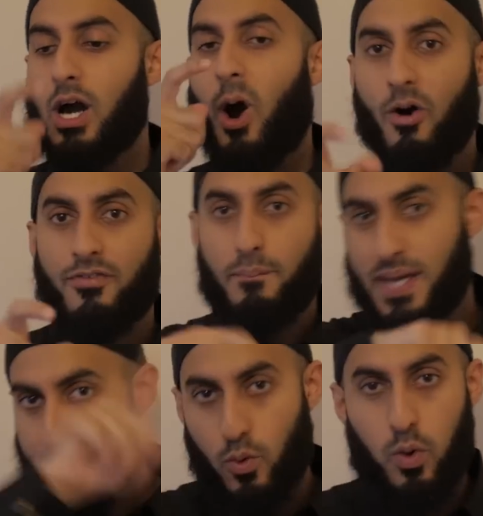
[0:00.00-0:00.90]
of
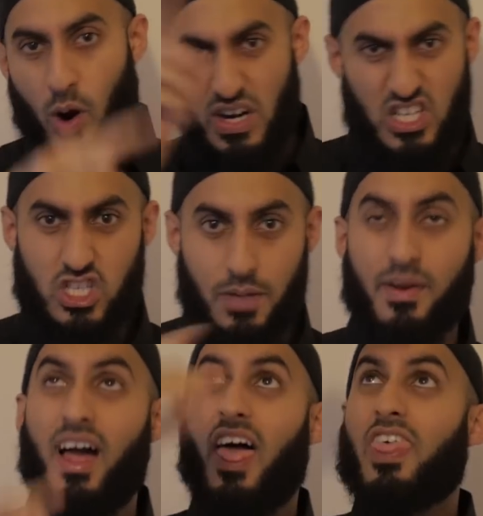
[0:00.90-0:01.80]
people who are on a ship.
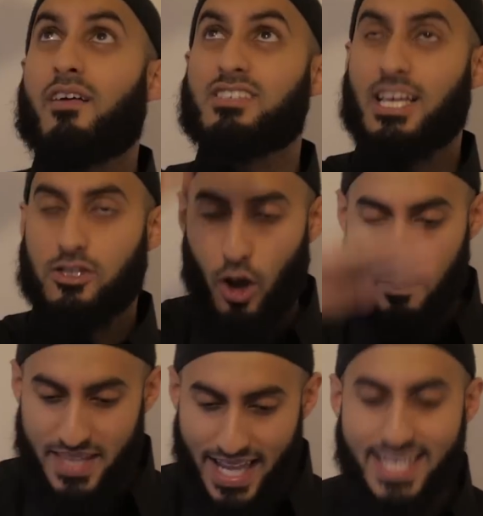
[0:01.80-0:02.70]
There is a
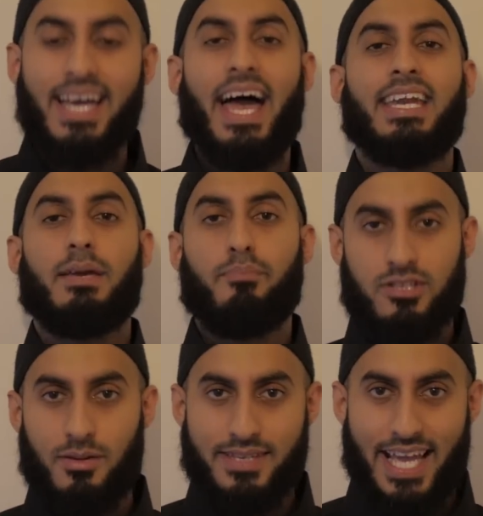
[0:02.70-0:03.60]
top deck and a
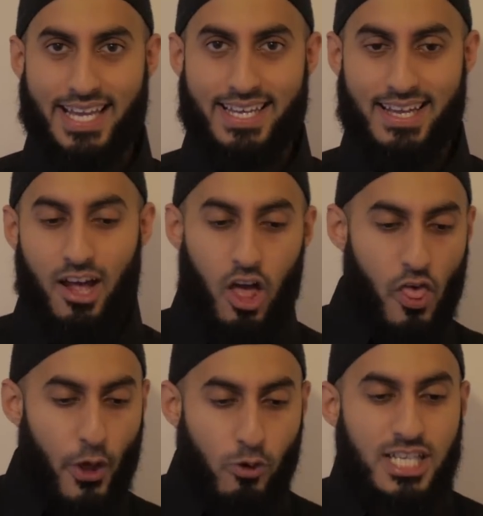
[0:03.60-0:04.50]
bottom deck.
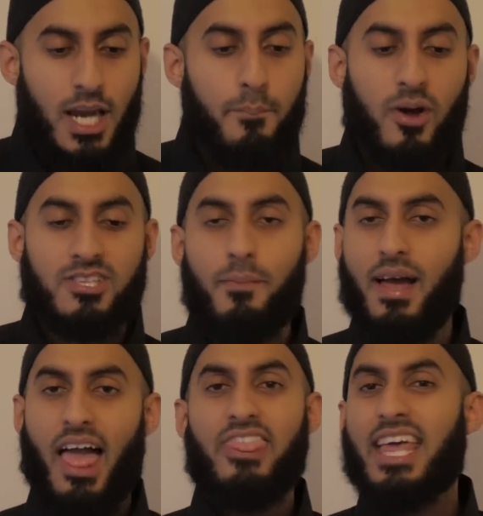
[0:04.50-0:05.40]
Those at the bottom,
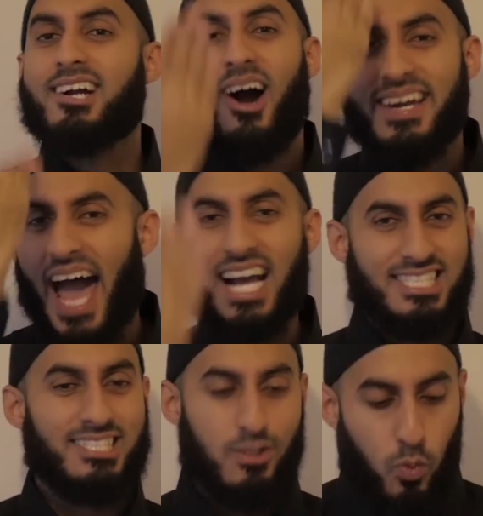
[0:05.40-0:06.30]
they can't
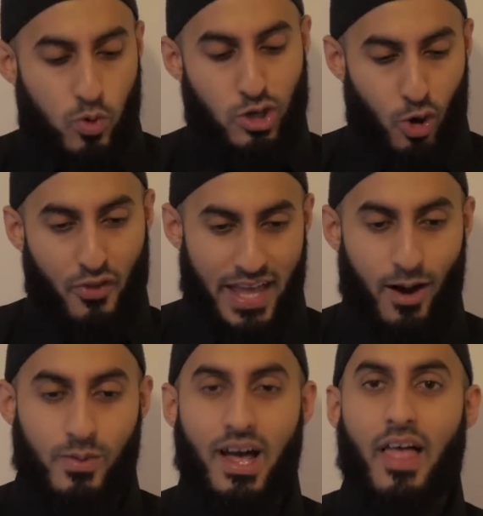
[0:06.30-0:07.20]
access the water on their
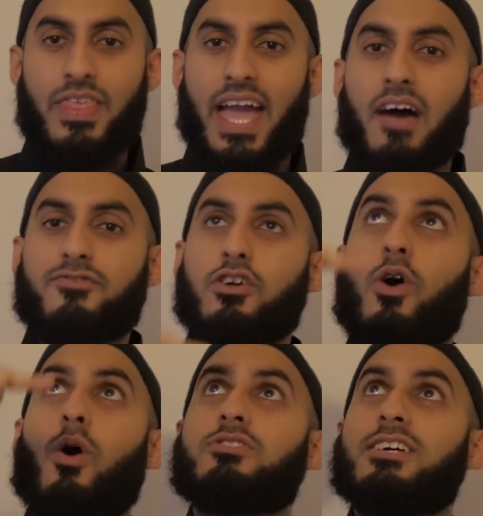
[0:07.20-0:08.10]
own. They have to
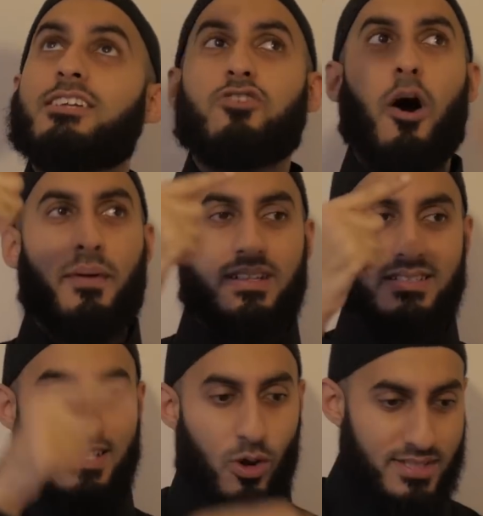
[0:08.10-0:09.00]
go to the top,
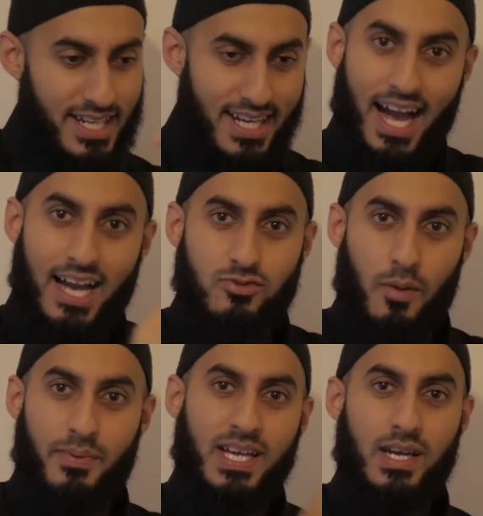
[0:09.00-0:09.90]
and those are the guys who
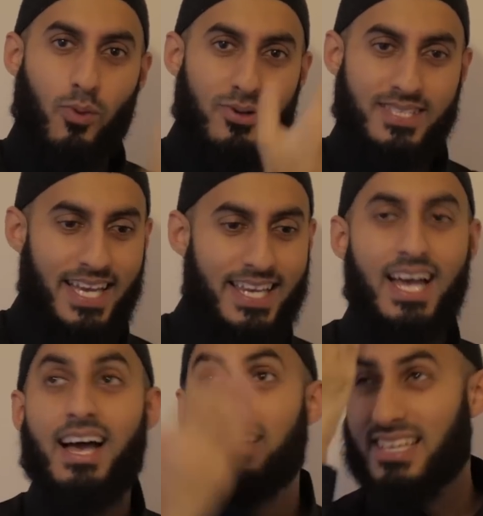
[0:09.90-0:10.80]
are bringing the water in
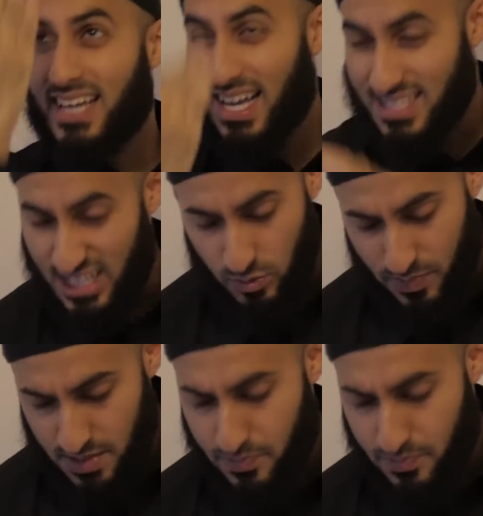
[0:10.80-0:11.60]
and say, guys, can you please